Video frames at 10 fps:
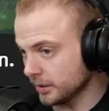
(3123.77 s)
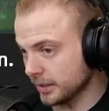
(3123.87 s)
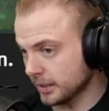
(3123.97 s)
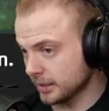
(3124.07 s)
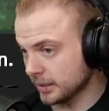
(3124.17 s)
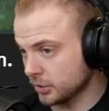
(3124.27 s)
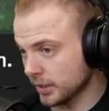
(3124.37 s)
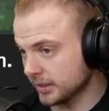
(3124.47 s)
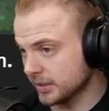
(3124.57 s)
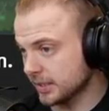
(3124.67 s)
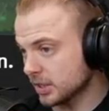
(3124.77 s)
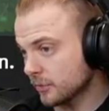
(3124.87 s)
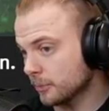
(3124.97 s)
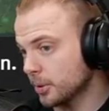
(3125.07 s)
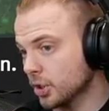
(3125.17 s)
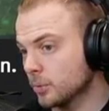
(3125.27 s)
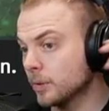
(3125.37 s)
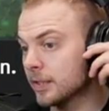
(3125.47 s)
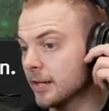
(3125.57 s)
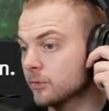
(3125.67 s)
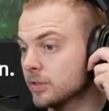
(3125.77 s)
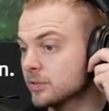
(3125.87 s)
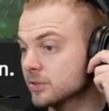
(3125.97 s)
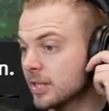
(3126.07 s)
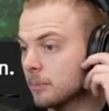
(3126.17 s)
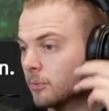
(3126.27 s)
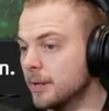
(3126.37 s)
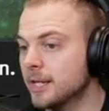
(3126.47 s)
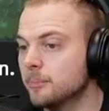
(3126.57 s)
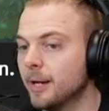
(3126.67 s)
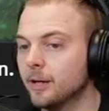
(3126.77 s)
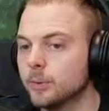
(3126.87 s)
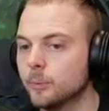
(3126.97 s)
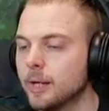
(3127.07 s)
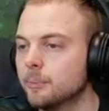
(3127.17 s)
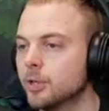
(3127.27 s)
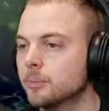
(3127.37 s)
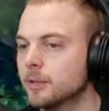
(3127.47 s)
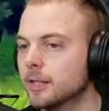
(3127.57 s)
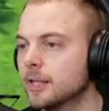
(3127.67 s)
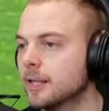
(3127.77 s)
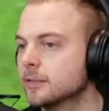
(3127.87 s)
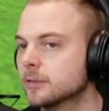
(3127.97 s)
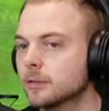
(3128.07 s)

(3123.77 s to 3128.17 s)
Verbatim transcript: that uh, attracts the attention from Pokemon. It guarantees escape from any battle with a wild Pokemon. Okay, nice.